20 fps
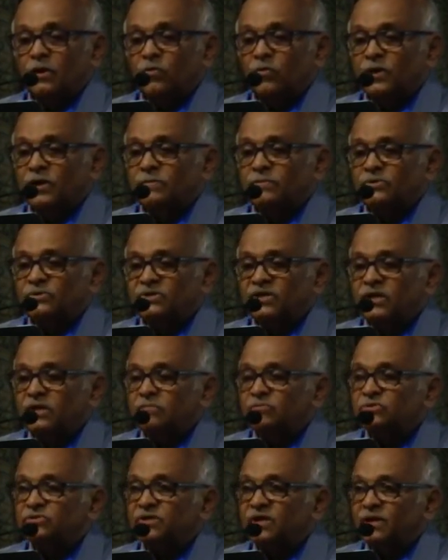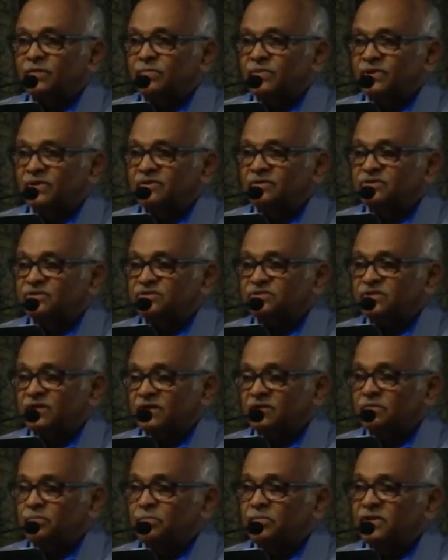What about chemotherapy?
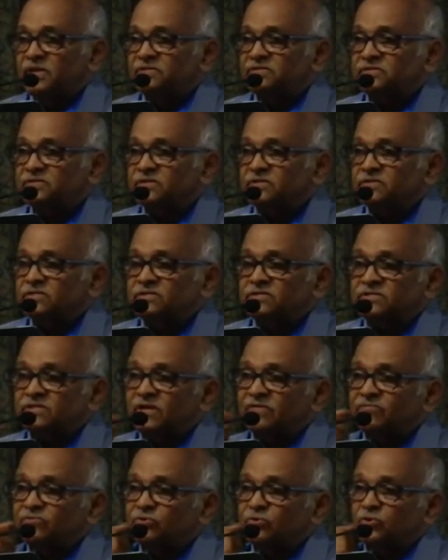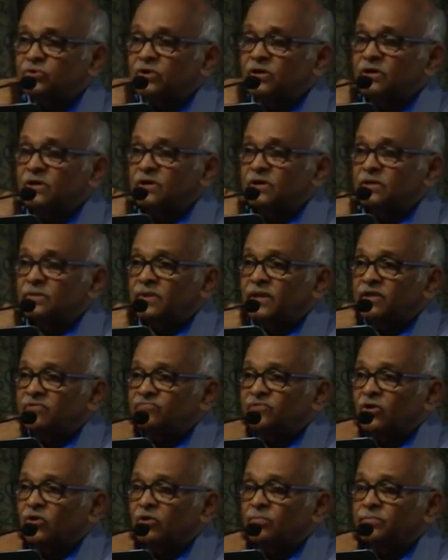Interesting. Many surgeons have told that
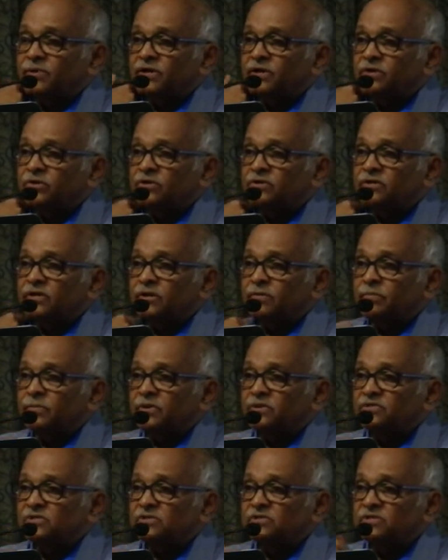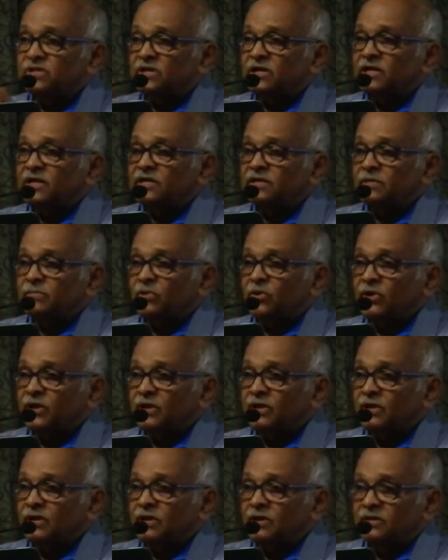if they operate on their patients early in the
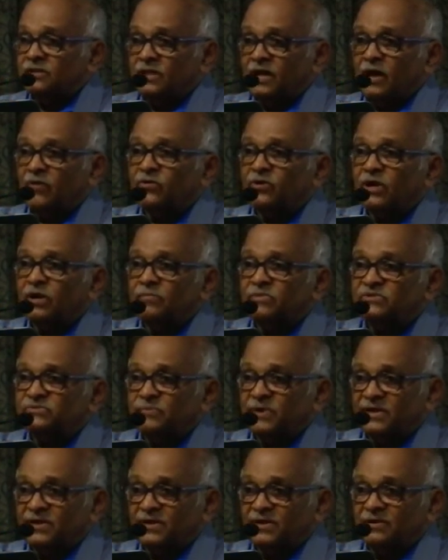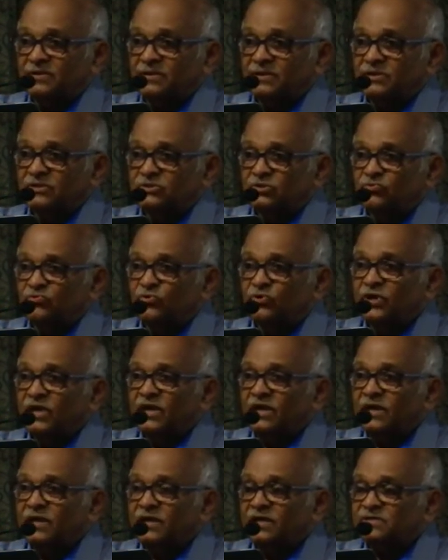morning, the outcome is better. The
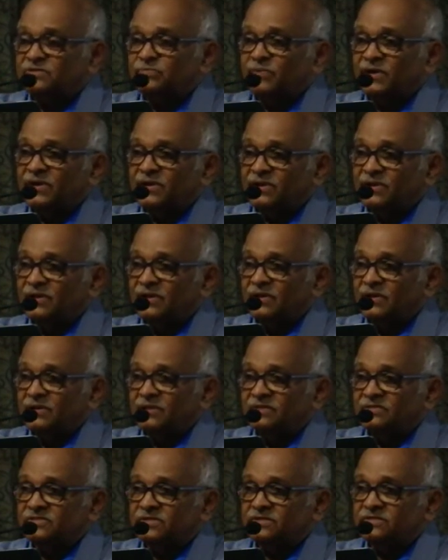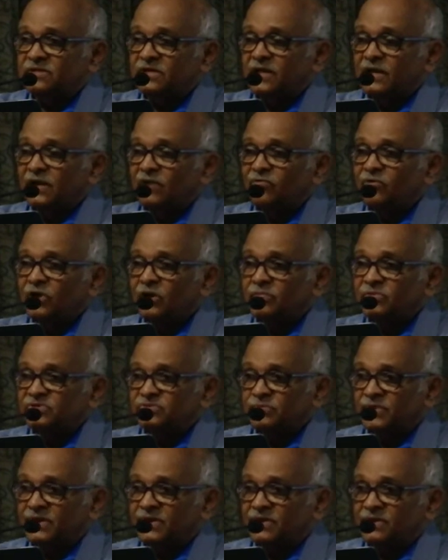wound healing is better, surgical outcome
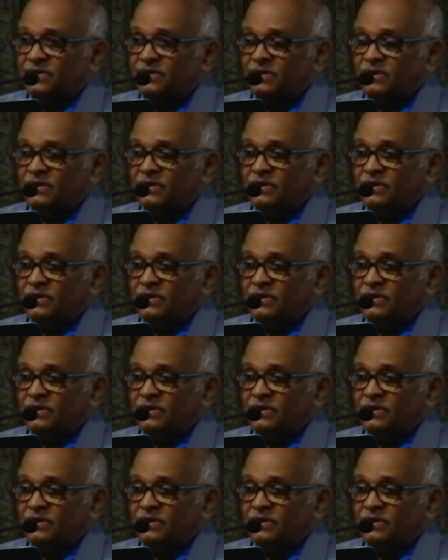is better.